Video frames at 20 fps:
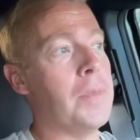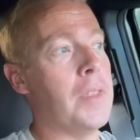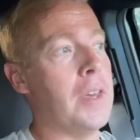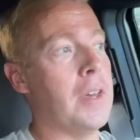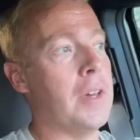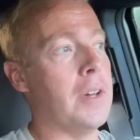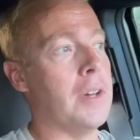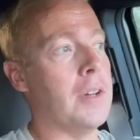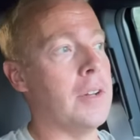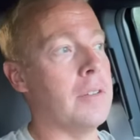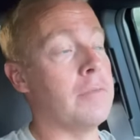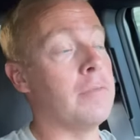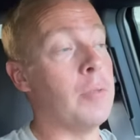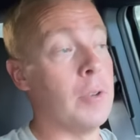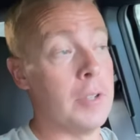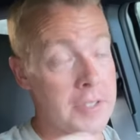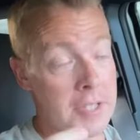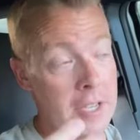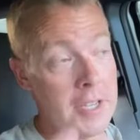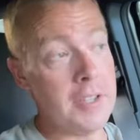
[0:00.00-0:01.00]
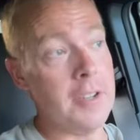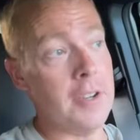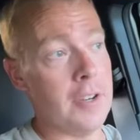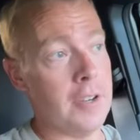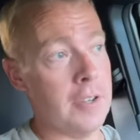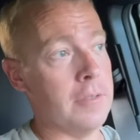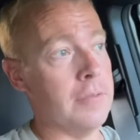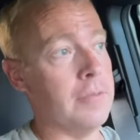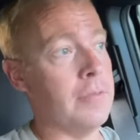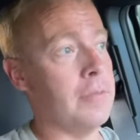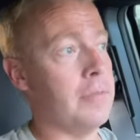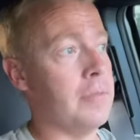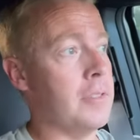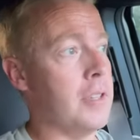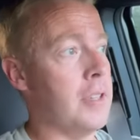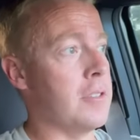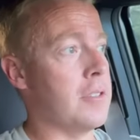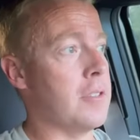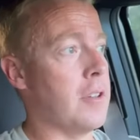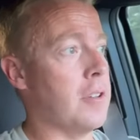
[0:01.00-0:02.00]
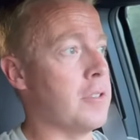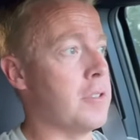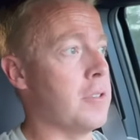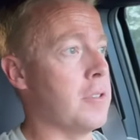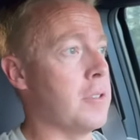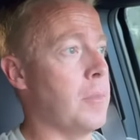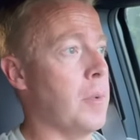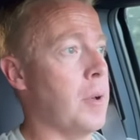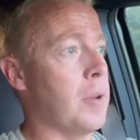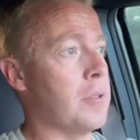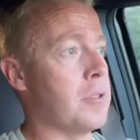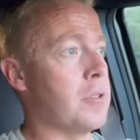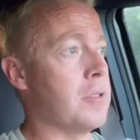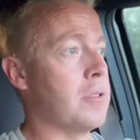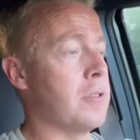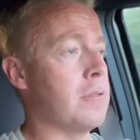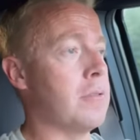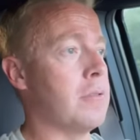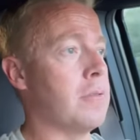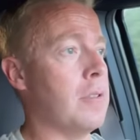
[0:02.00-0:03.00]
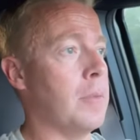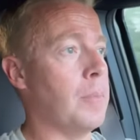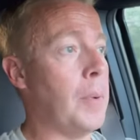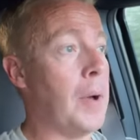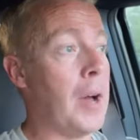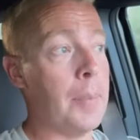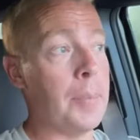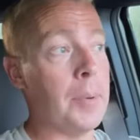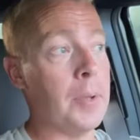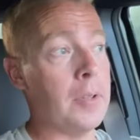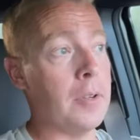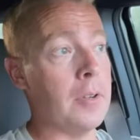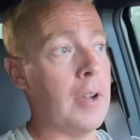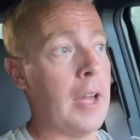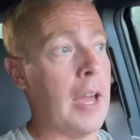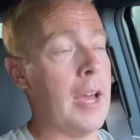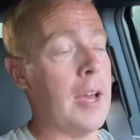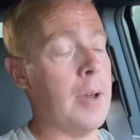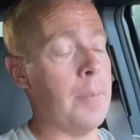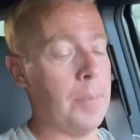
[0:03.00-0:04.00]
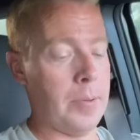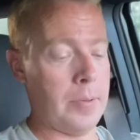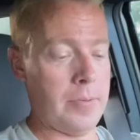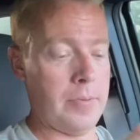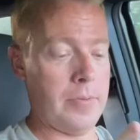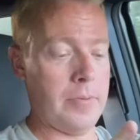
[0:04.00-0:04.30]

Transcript: uh, well, Tinder is also the most popular app